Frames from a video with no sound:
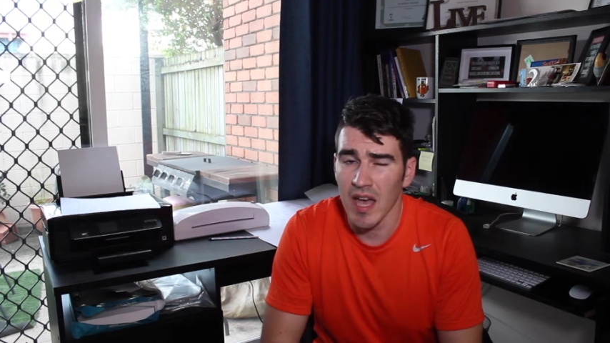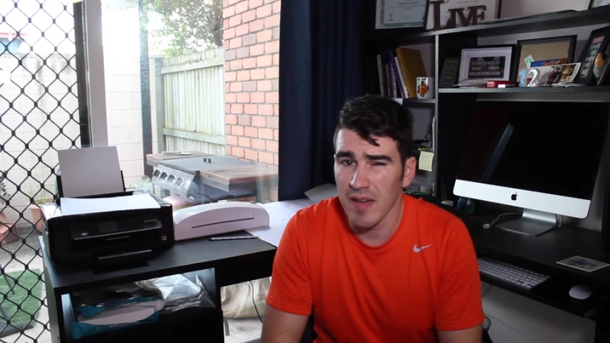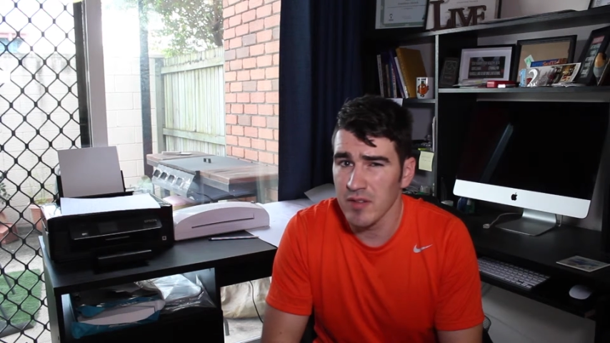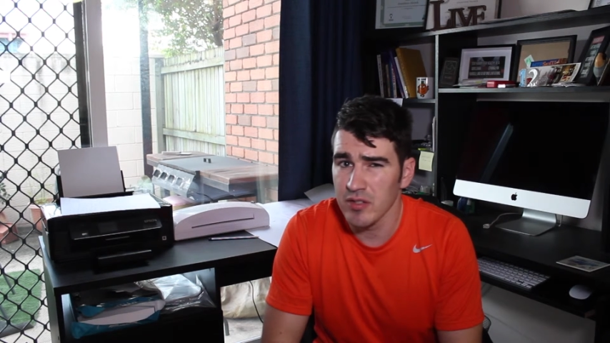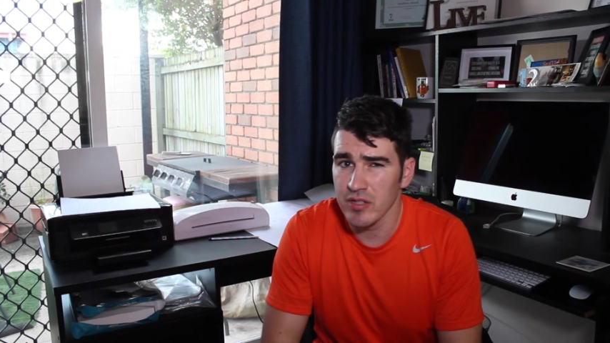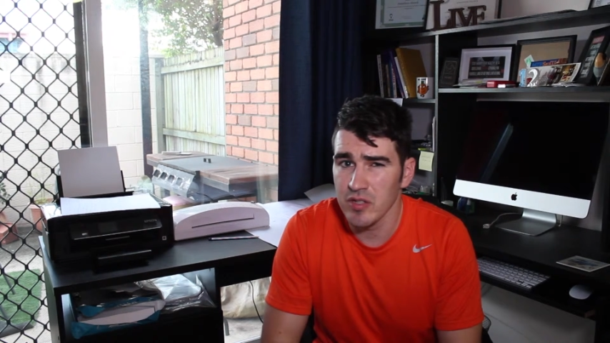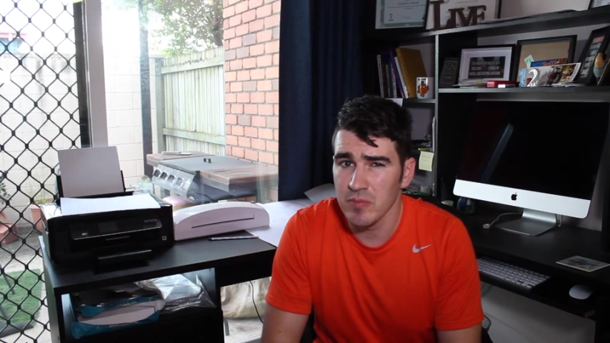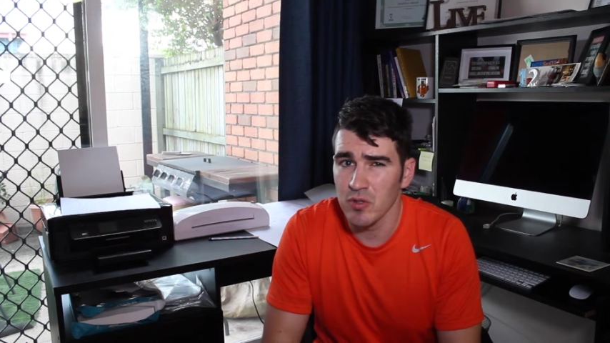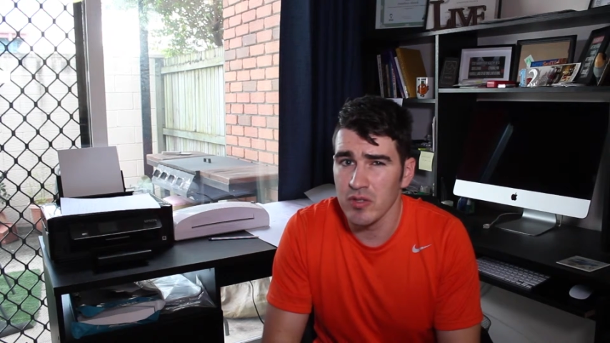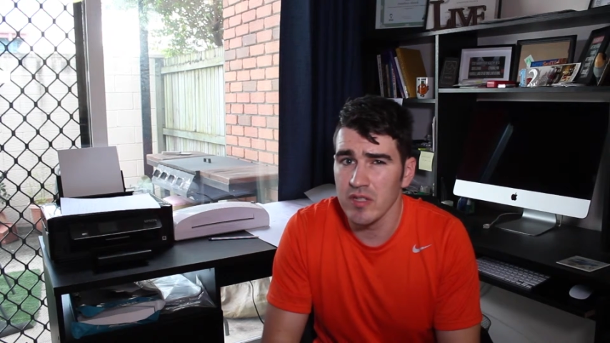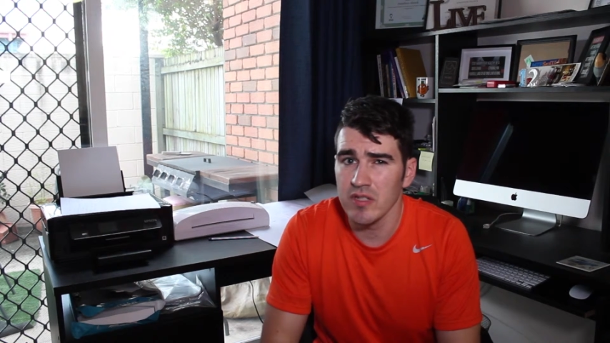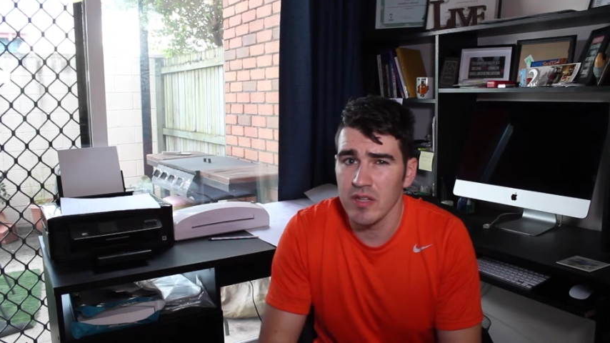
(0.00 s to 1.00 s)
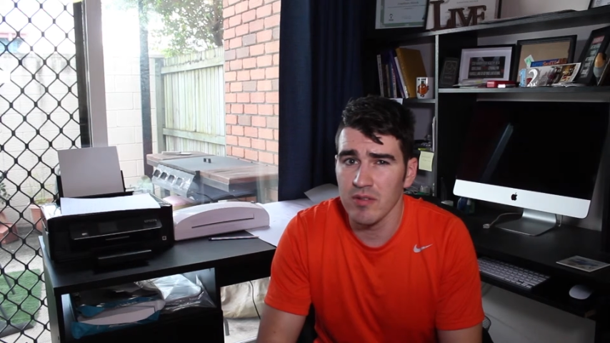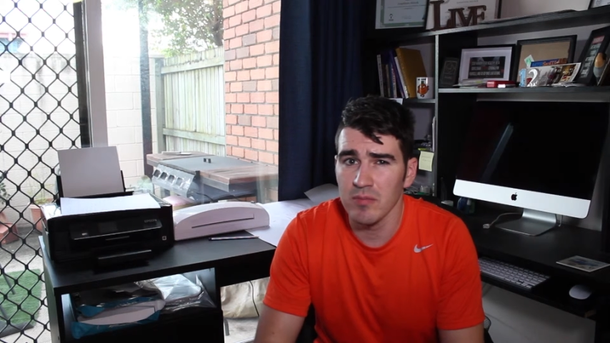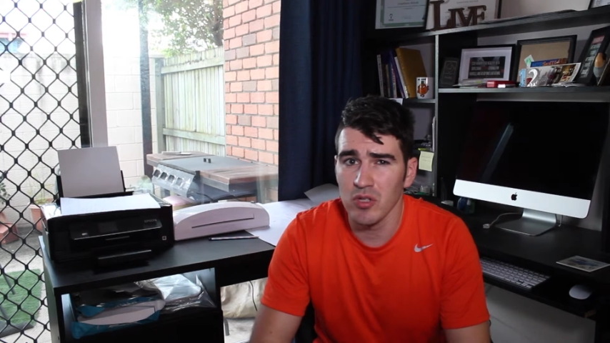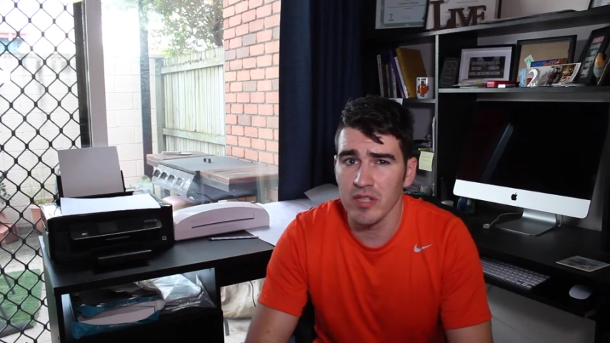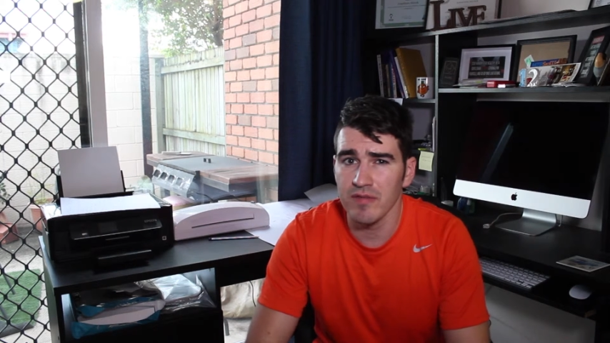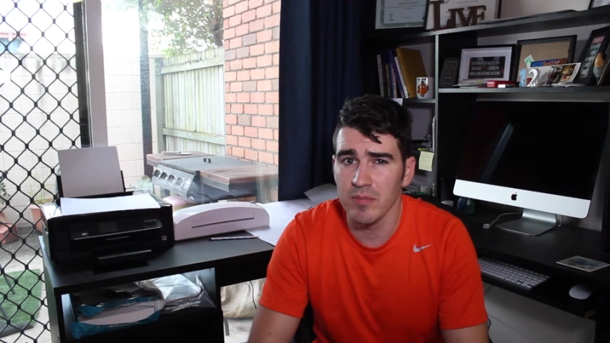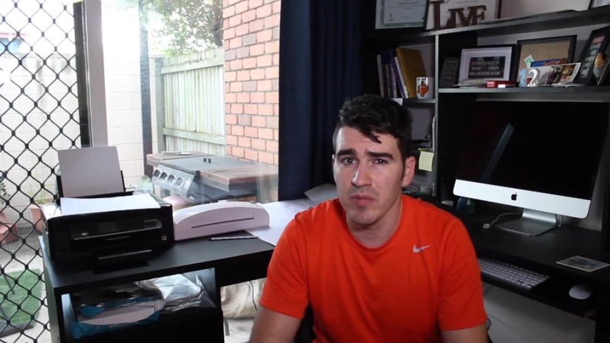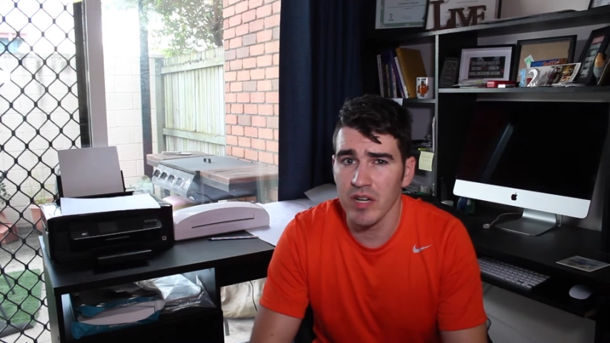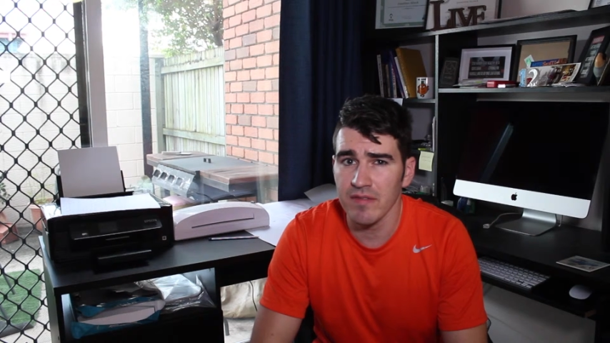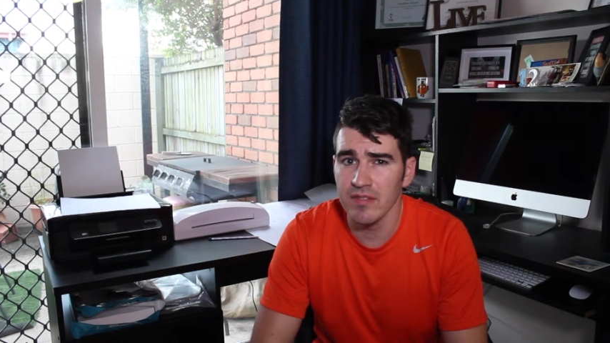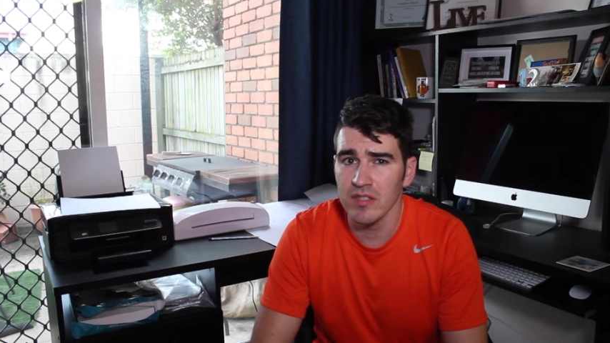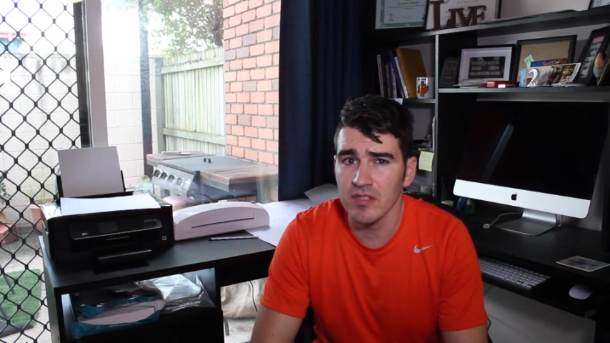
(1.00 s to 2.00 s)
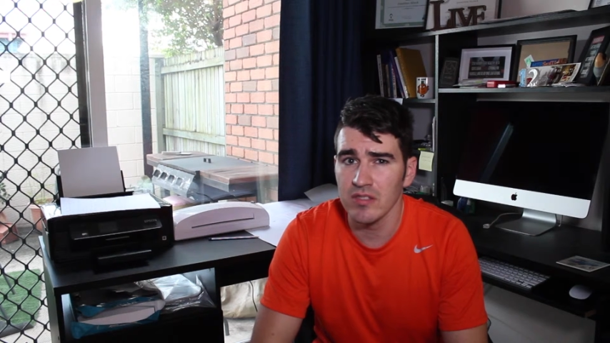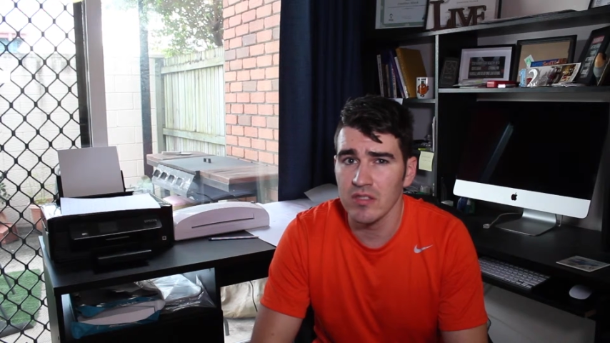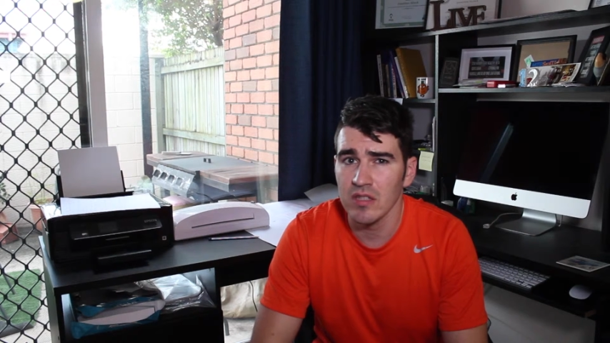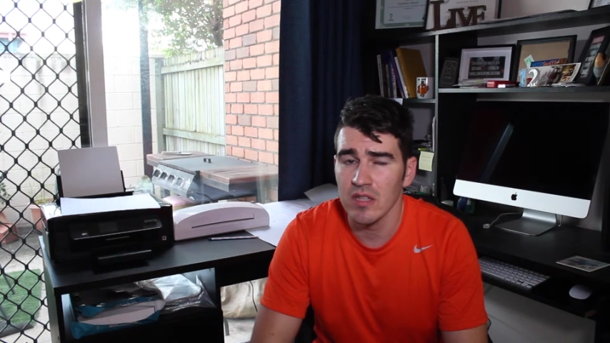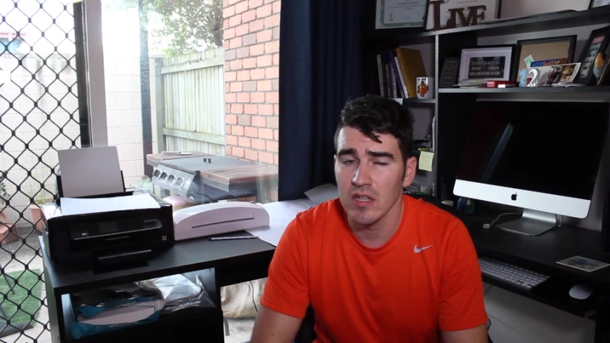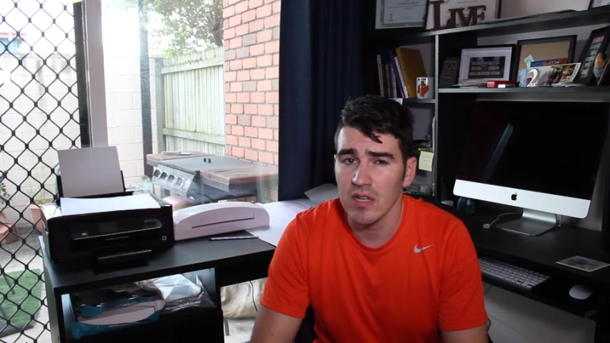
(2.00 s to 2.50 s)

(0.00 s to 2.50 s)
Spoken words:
having green smoothies every morning for breakfast.